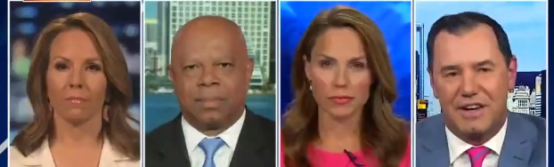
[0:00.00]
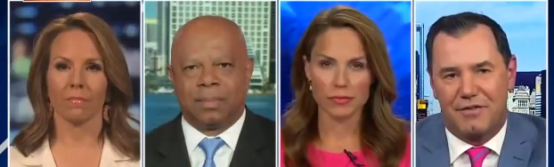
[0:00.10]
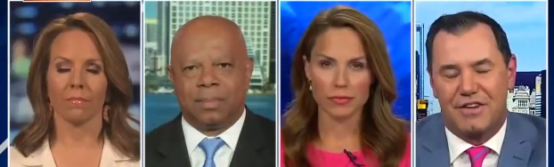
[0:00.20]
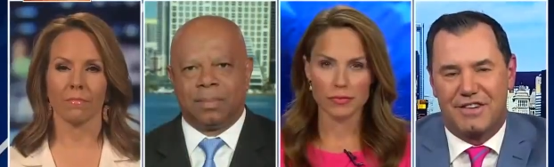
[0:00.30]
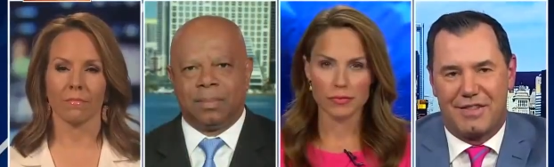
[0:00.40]

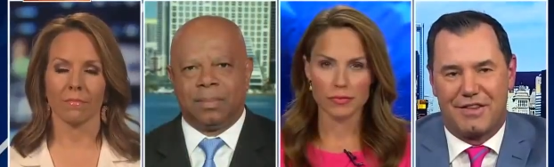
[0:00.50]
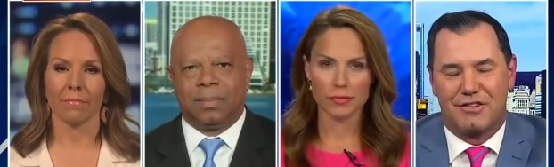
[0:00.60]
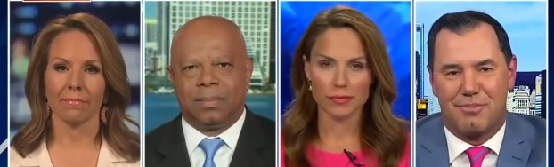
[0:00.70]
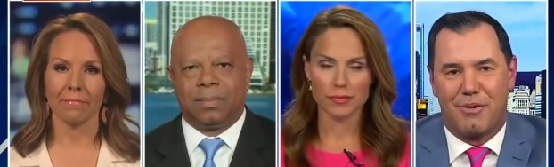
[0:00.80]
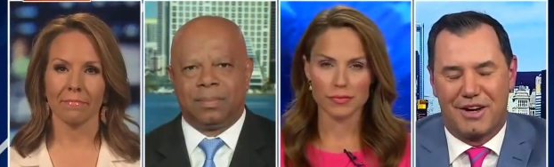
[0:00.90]
Speaker 1: difference at this
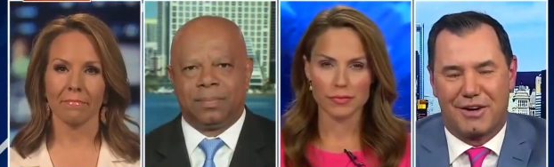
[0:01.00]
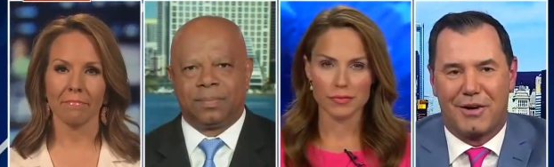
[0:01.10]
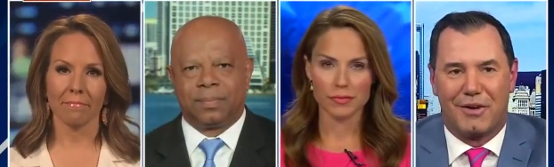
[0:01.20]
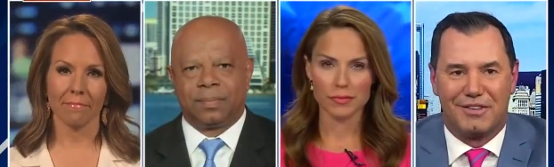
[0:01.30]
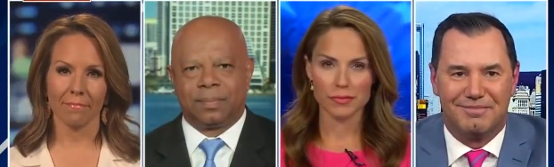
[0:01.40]
point,
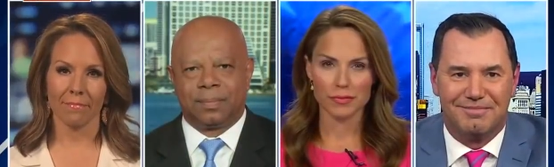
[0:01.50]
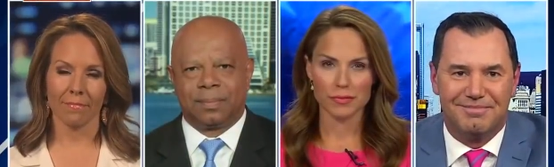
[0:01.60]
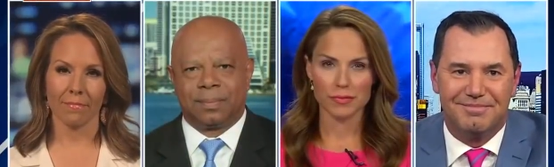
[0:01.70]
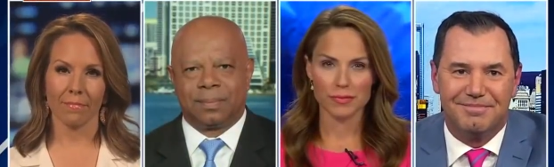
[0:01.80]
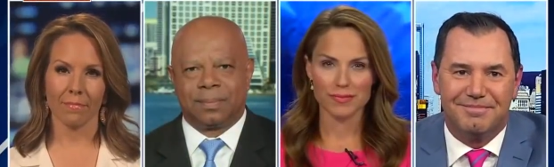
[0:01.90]
Nicole.
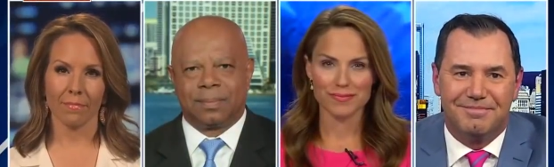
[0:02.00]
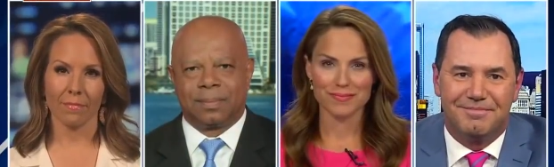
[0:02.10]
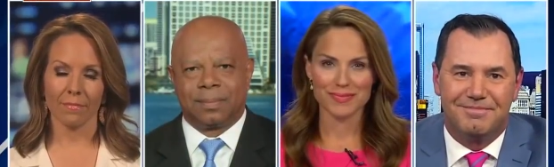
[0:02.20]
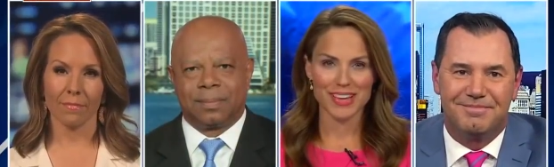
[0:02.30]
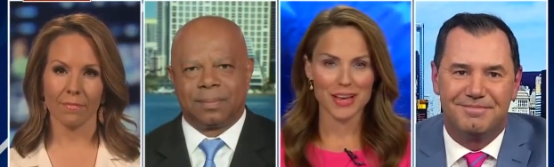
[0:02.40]

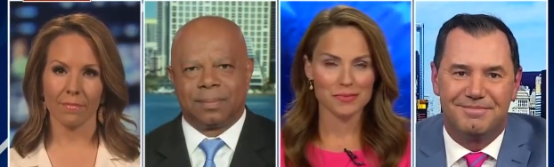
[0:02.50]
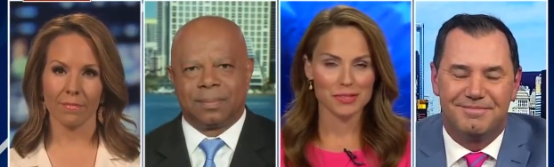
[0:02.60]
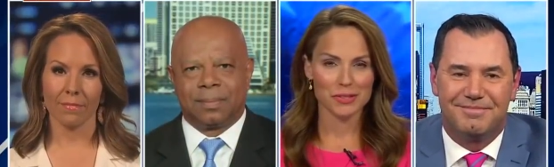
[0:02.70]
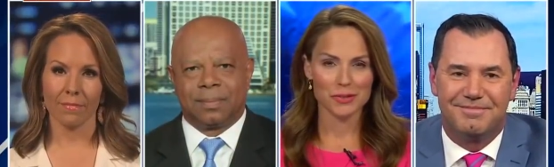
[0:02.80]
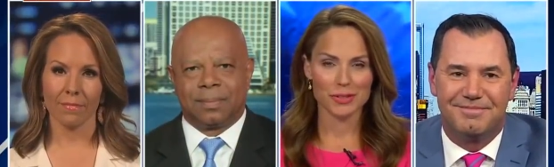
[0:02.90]

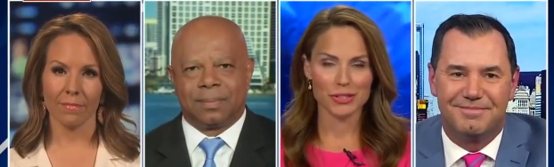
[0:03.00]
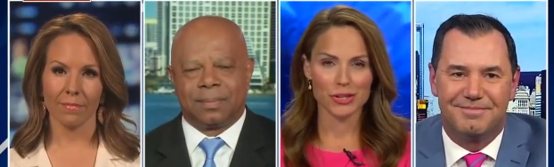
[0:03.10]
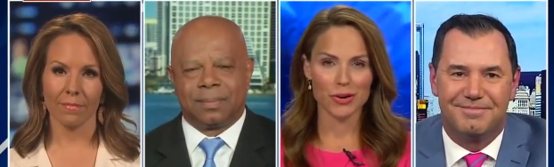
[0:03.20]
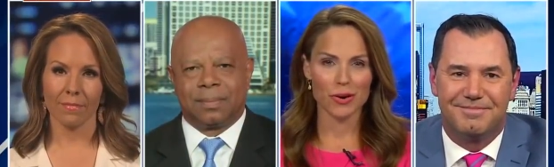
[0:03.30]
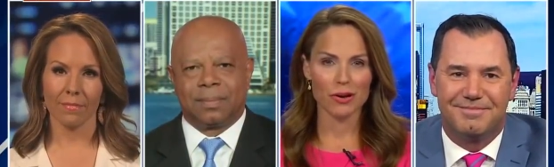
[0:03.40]
Speaker 2: Absolutely,
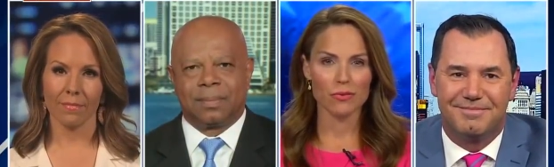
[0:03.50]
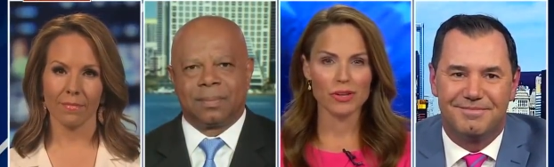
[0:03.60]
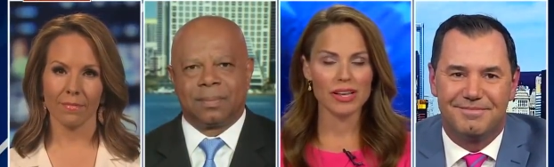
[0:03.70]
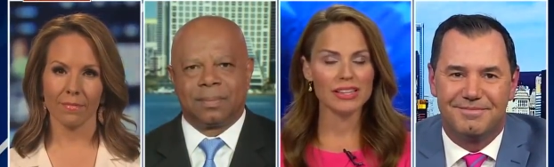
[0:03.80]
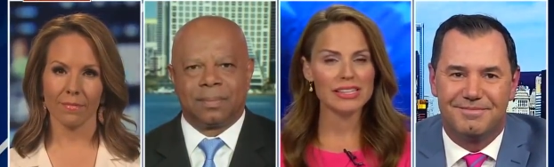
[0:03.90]
Joe. Well,
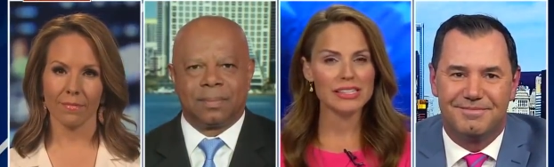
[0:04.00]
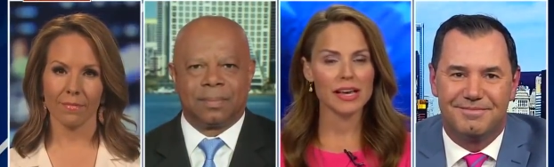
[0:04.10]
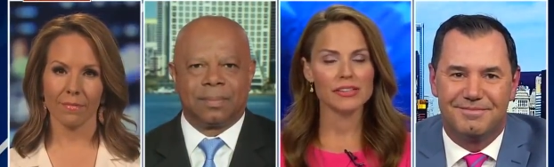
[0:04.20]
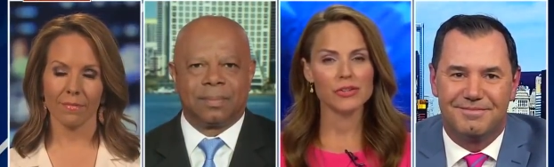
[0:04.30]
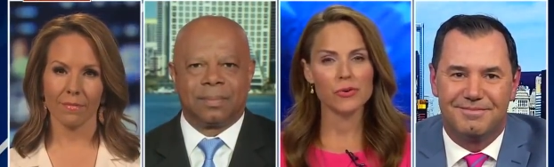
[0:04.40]
Alicia,
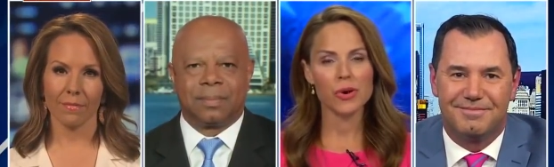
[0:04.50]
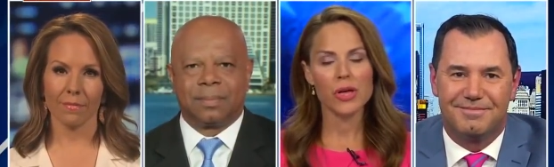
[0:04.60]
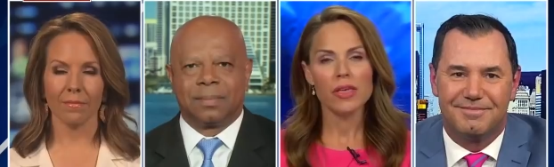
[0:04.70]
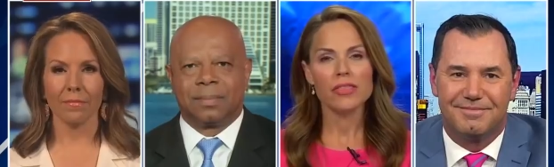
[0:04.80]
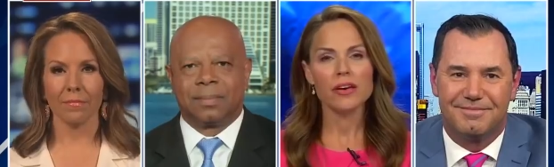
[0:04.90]
so
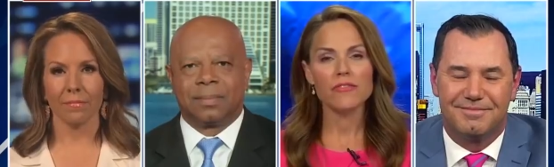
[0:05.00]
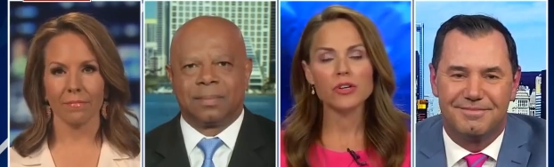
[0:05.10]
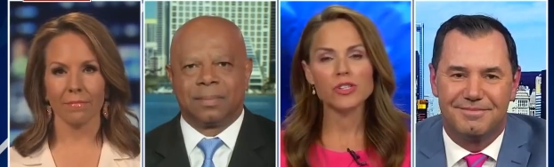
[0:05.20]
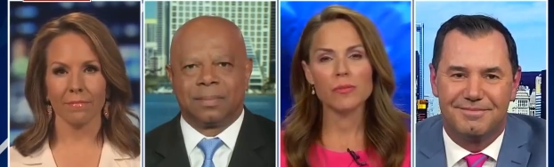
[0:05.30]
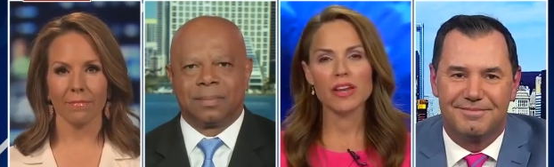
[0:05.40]
the
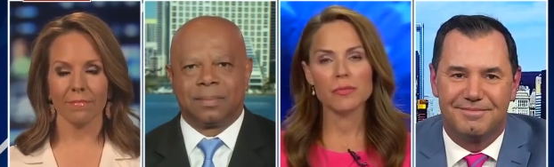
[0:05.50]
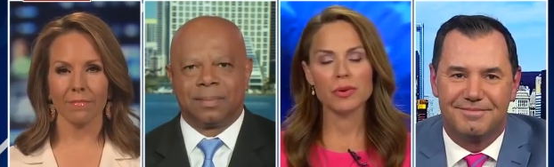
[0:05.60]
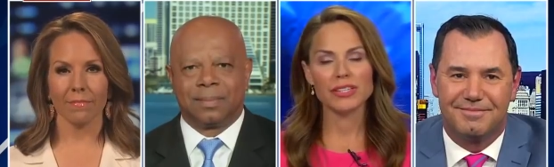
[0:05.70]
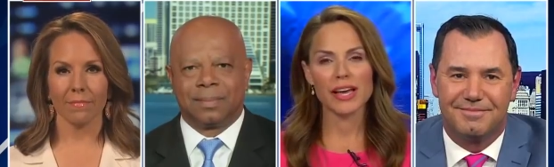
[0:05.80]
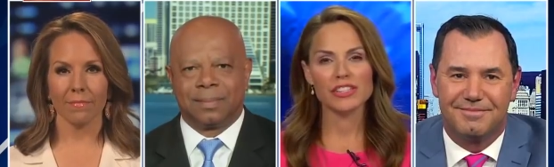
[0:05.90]
First Amendment
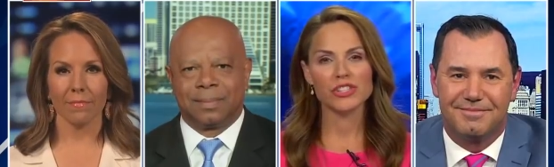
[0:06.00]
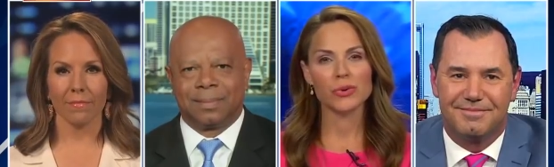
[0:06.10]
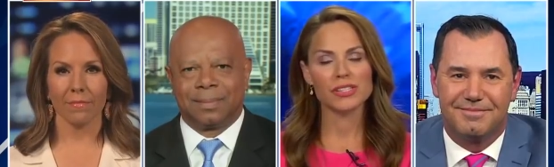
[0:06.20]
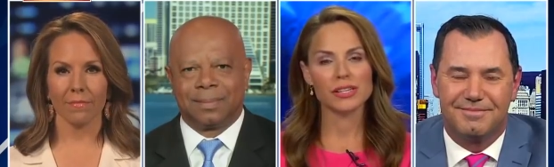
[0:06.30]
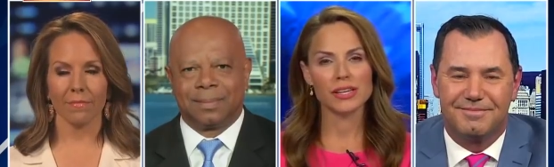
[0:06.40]
protects U
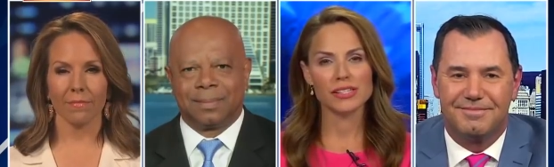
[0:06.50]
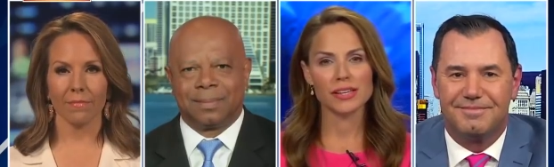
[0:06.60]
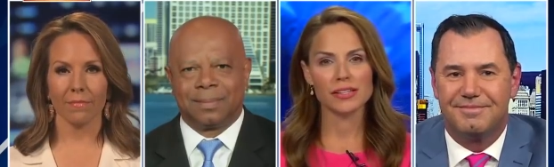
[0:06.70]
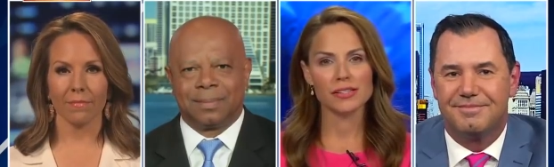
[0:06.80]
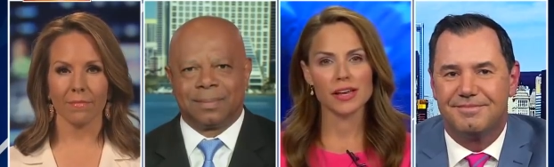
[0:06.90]
S
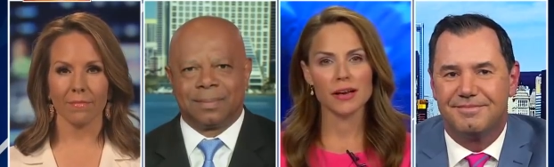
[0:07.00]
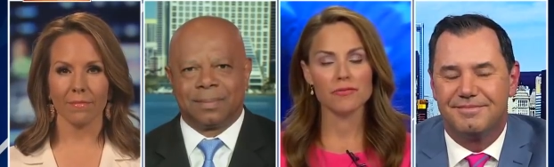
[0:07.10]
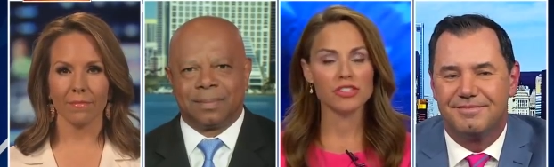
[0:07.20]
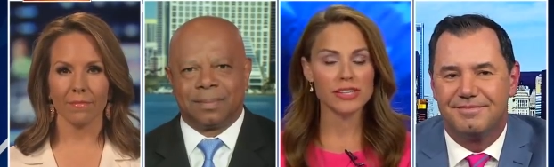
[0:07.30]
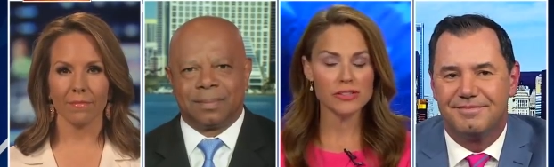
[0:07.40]
citizens um,
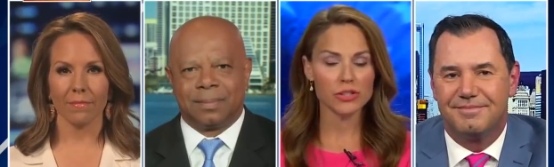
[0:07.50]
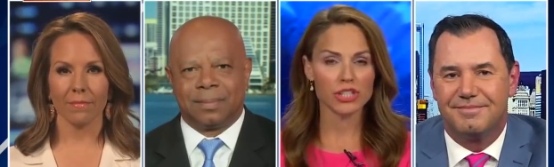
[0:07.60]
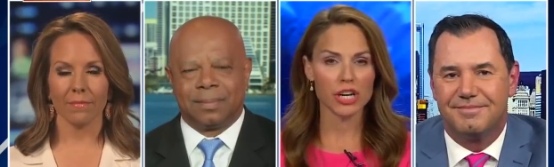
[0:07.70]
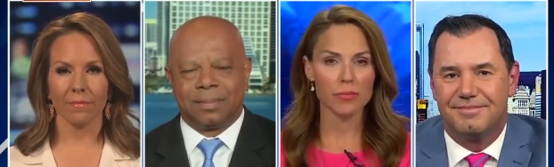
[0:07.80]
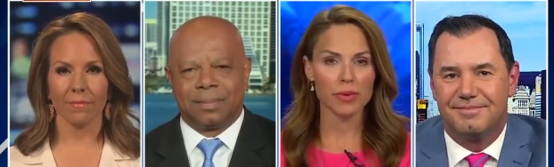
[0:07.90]
from censorship